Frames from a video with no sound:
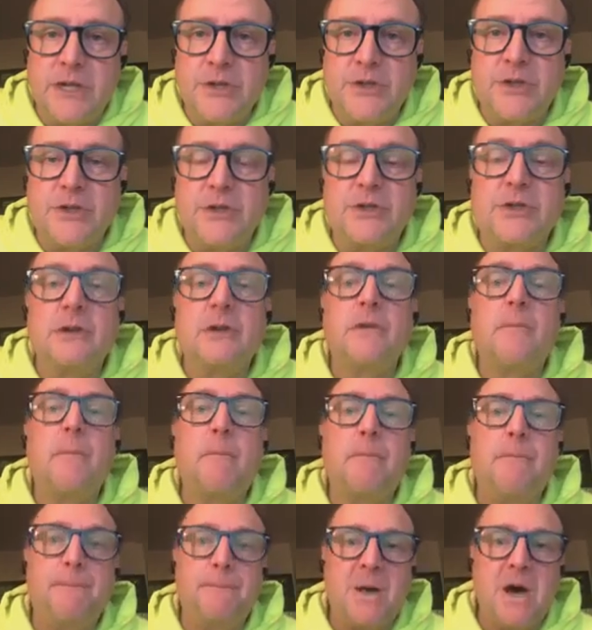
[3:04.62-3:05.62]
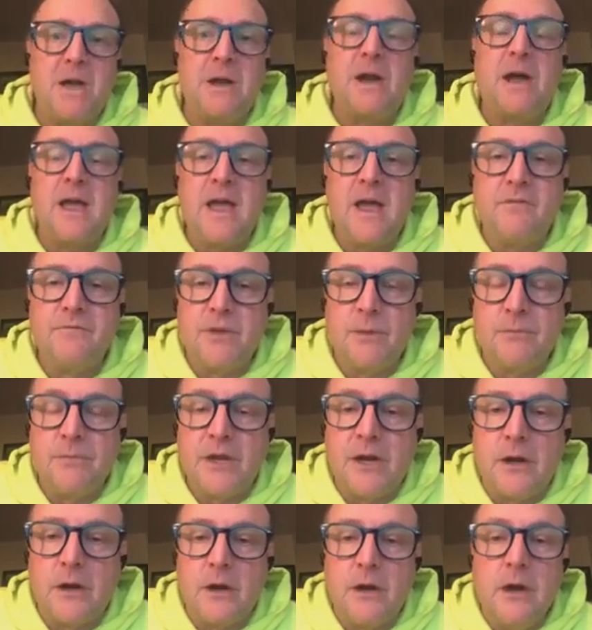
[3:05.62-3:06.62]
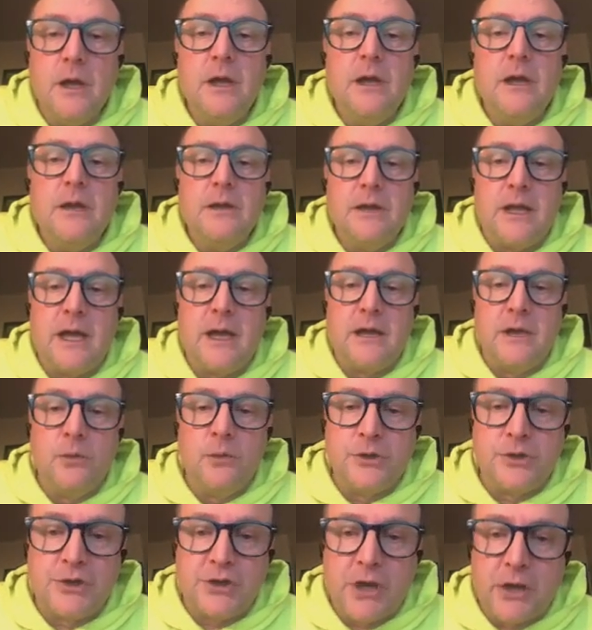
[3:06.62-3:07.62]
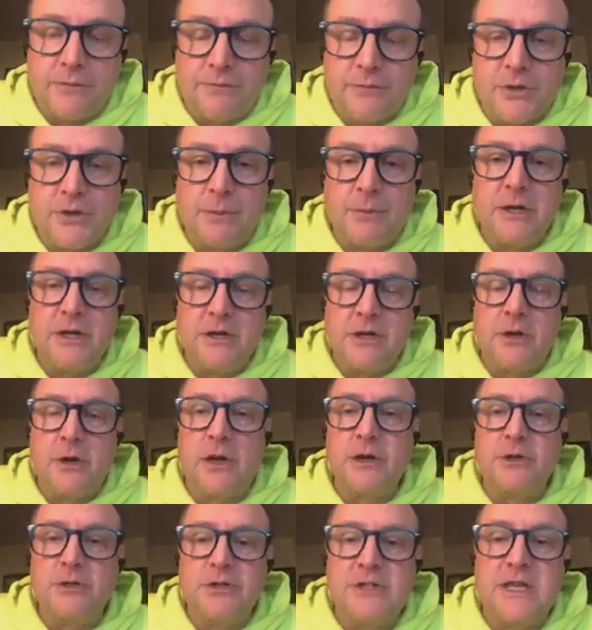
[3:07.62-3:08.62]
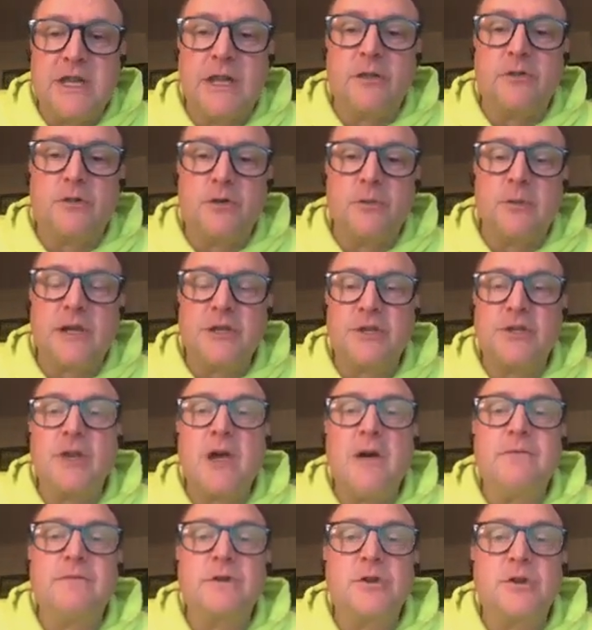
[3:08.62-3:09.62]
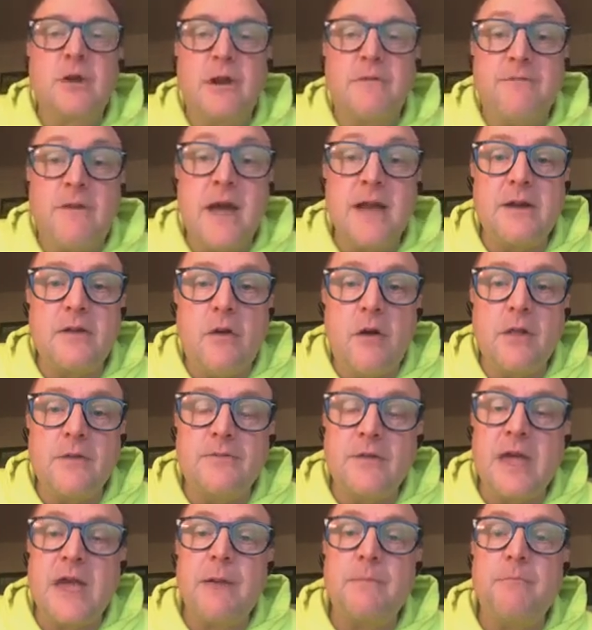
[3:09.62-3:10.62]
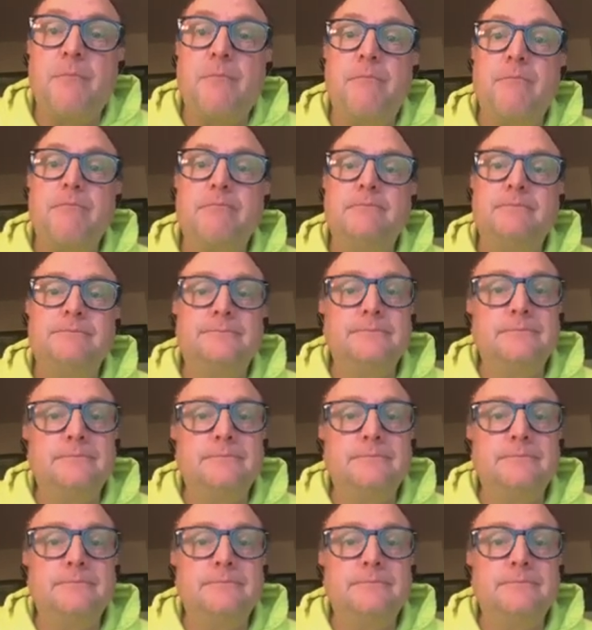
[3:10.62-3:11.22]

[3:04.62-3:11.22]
kinds of places, but I have them there. Yeah, it would suck for somebody to go digging through my stuff and try to find all of that,